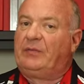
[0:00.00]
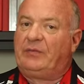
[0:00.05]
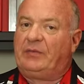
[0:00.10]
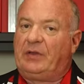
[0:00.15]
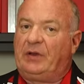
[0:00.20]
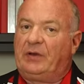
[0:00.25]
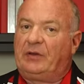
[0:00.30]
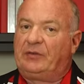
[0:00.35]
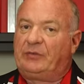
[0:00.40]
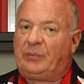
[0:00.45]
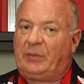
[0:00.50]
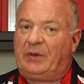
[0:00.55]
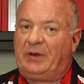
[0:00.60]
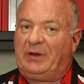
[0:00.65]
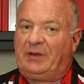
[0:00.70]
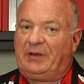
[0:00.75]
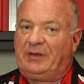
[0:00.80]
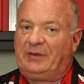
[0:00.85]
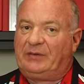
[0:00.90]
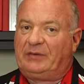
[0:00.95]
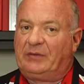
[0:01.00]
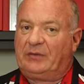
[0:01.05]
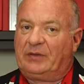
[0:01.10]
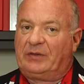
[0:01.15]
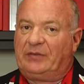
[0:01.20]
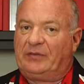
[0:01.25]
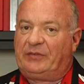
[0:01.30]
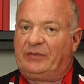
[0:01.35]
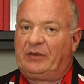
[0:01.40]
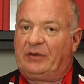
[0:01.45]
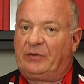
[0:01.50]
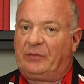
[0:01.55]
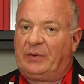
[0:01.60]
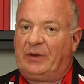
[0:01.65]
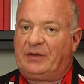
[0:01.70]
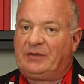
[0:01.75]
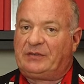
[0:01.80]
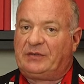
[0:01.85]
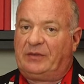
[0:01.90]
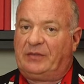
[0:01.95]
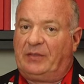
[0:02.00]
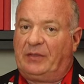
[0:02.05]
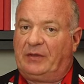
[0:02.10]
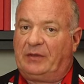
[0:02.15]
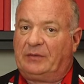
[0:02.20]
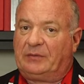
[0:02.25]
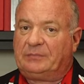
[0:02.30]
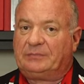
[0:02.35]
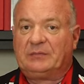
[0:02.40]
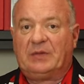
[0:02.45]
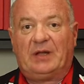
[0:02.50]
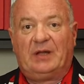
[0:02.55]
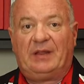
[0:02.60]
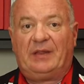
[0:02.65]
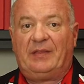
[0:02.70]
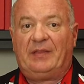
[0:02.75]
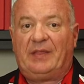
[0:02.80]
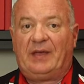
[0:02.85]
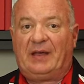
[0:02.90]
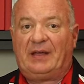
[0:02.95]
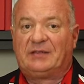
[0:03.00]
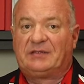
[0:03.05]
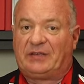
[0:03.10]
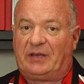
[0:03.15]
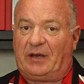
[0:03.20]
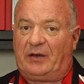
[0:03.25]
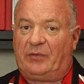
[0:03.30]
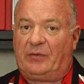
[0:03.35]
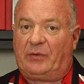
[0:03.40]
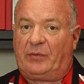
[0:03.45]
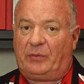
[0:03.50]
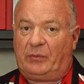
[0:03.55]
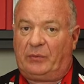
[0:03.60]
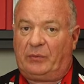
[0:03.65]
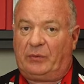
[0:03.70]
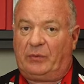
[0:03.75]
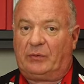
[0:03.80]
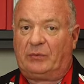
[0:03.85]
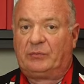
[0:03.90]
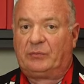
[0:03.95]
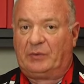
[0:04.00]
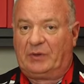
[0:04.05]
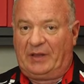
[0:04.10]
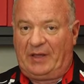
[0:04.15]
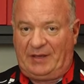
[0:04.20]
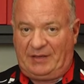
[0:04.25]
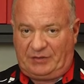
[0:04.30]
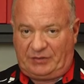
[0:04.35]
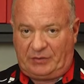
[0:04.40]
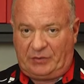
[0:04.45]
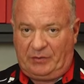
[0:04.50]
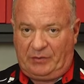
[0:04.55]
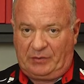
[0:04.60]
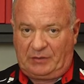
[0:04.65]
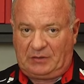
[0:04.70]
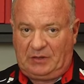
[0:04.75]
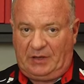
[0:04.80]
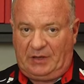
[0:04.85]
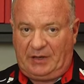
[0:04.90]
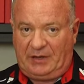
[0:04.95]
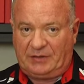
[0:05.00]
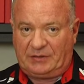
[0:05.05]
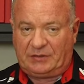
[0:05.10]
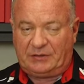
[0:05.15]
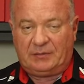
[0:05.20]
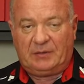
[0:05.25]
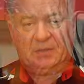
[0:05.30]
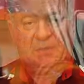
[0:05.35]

There is one additional consideration though, and that's how the oil relates to your clutch.